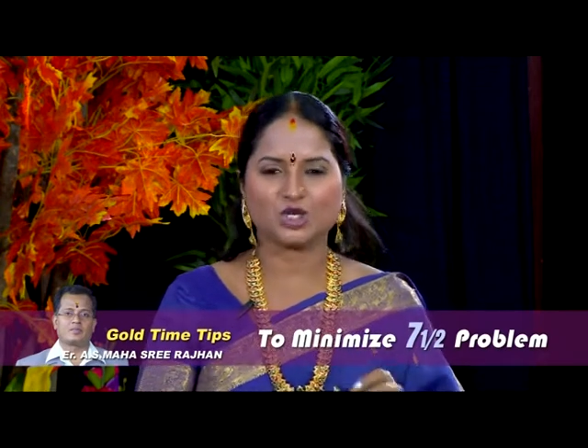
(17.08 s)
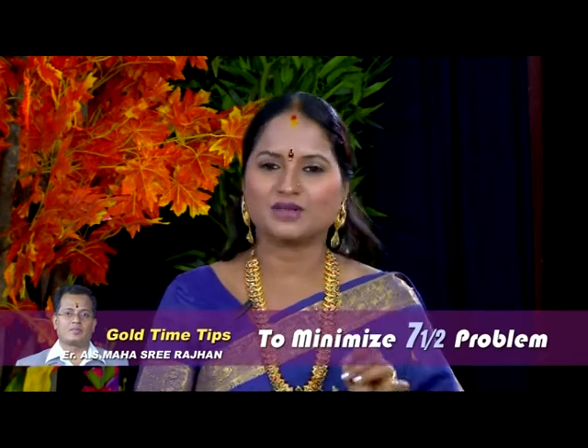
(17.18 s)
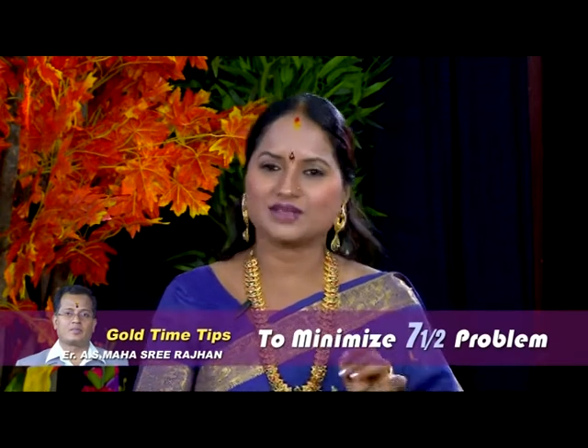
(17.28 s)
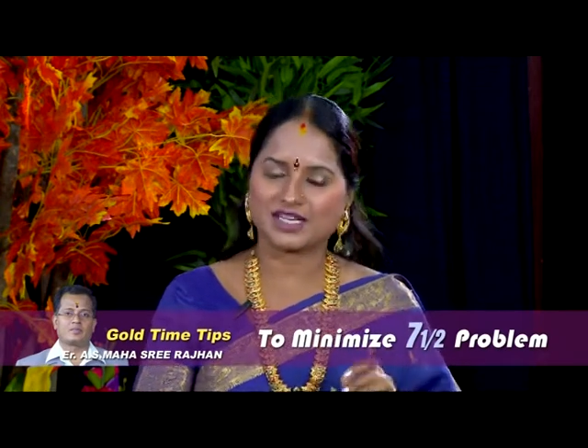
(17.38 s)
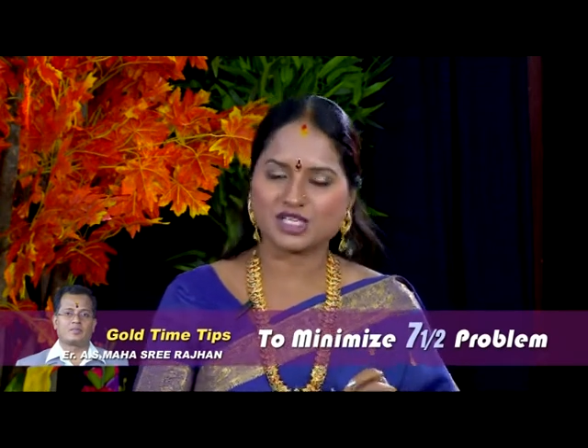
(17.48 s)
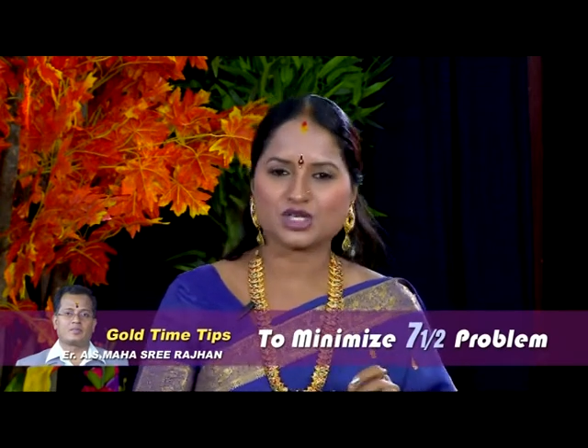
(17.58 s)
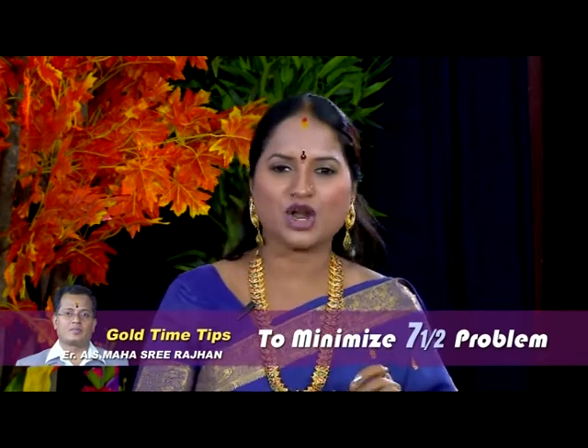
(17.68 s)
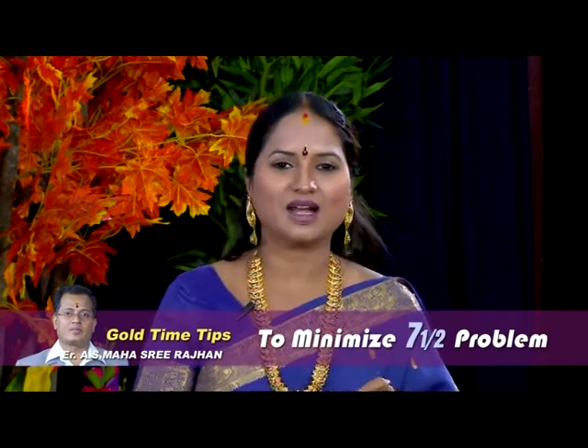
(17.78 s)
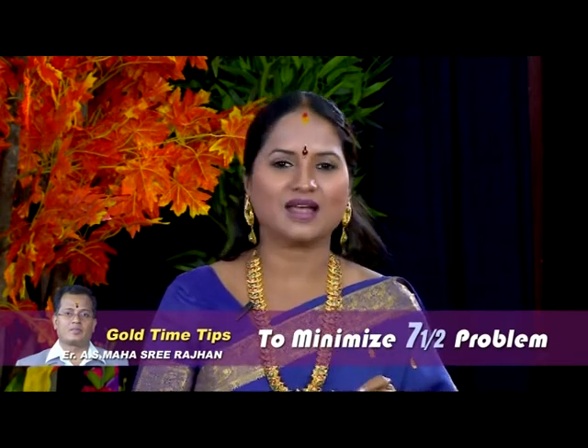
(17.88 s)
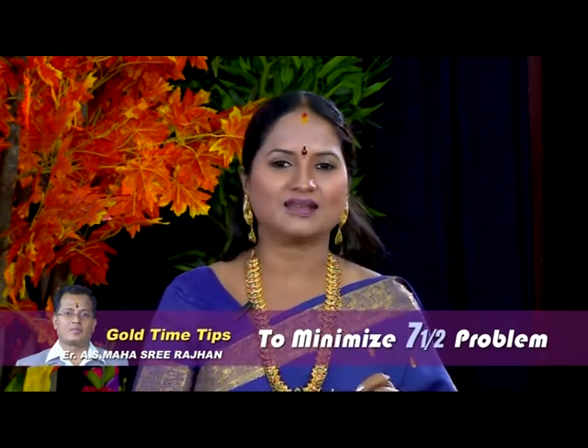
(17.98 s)
Just
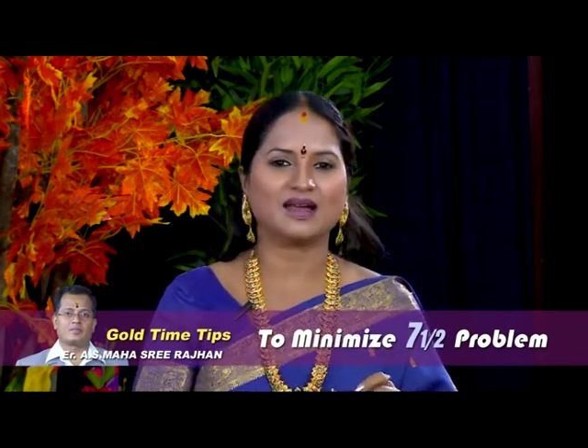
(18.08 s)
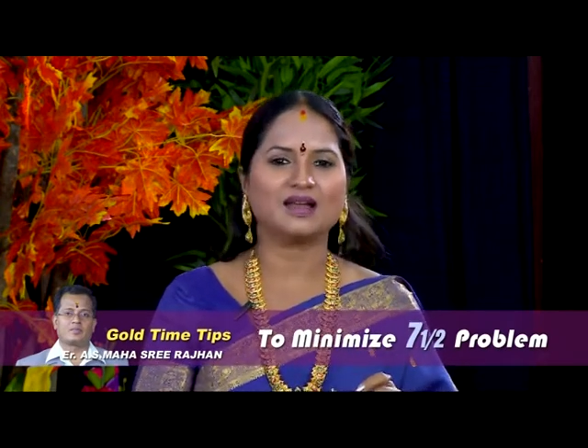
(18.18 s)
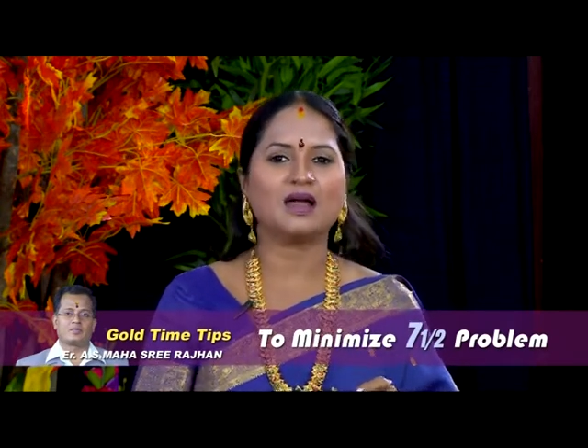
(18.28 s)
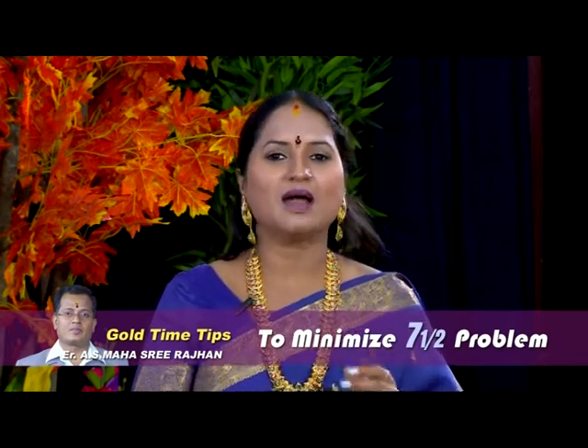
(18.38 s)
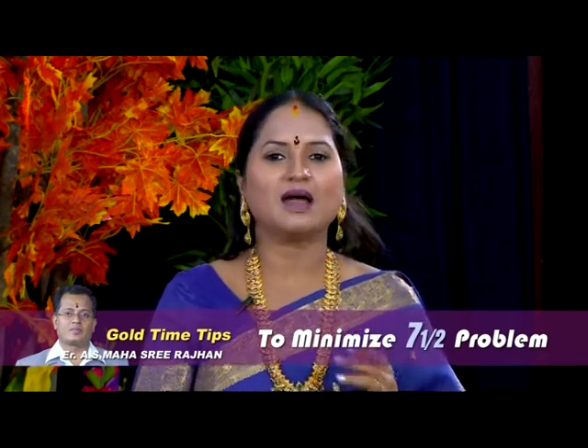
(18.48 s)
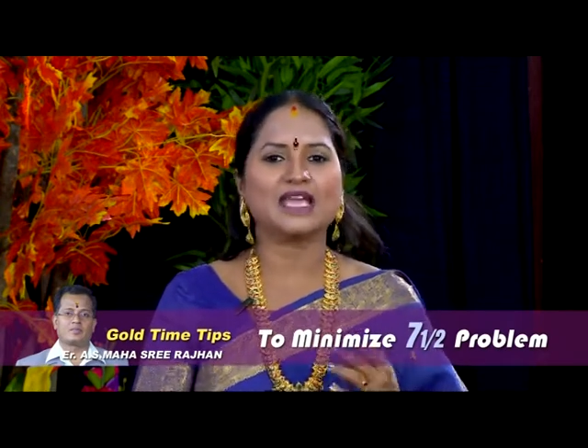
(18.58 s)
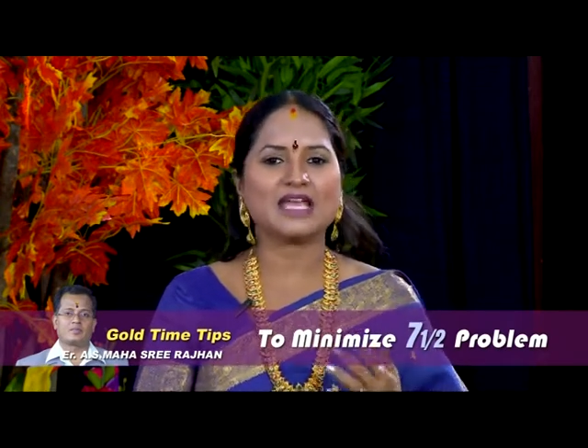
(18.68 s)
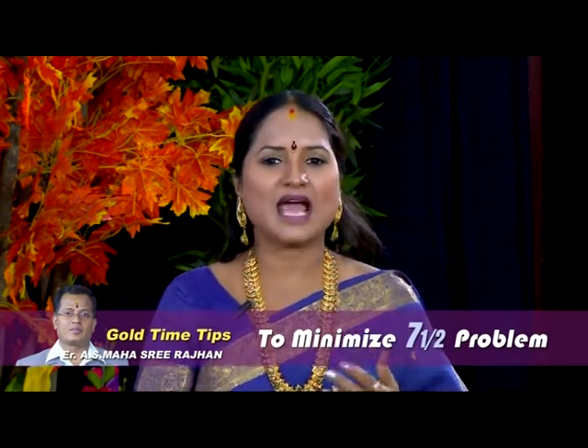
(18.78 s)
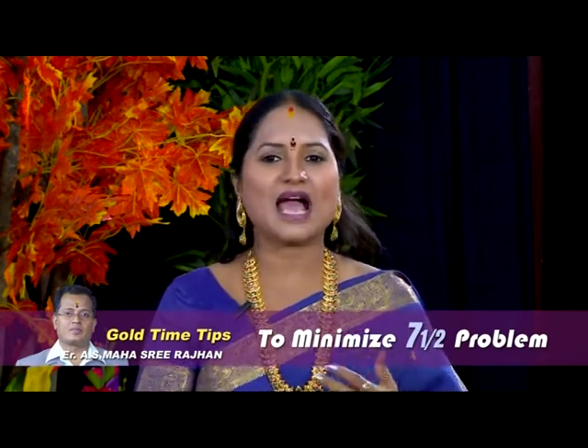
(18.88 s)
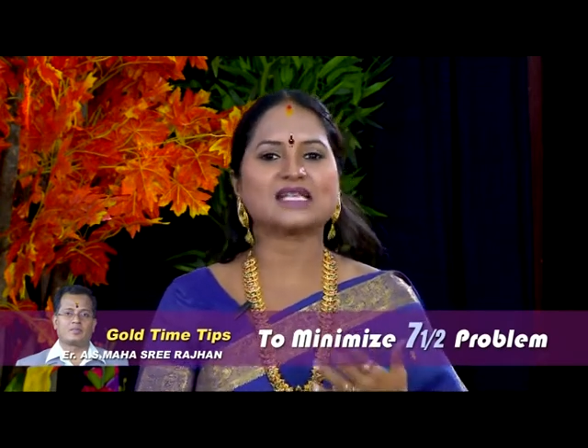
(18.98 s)
not like that. He
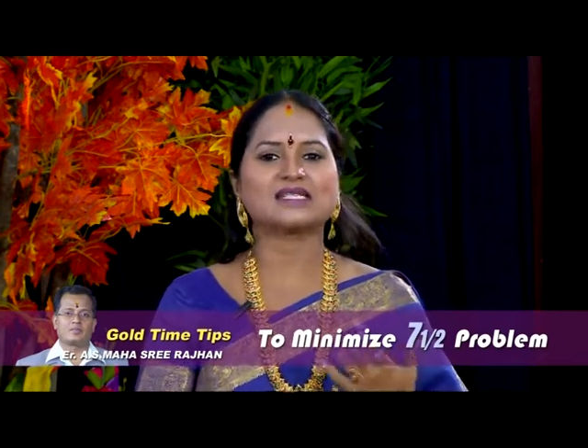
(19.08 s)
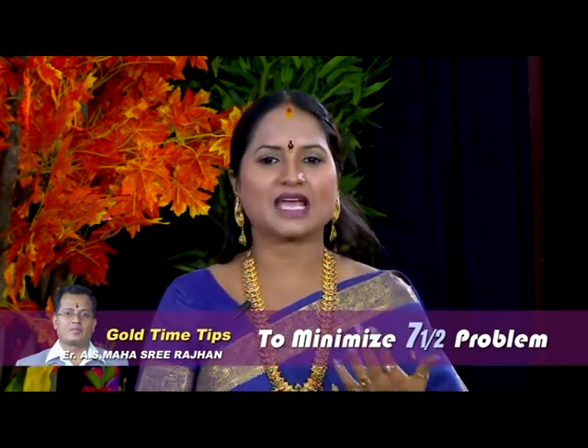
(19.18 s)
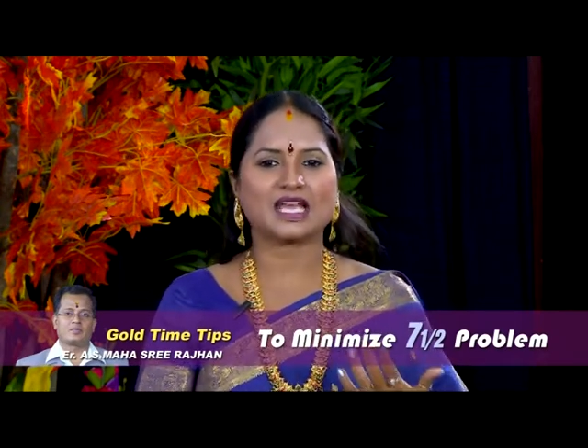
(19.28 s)
has the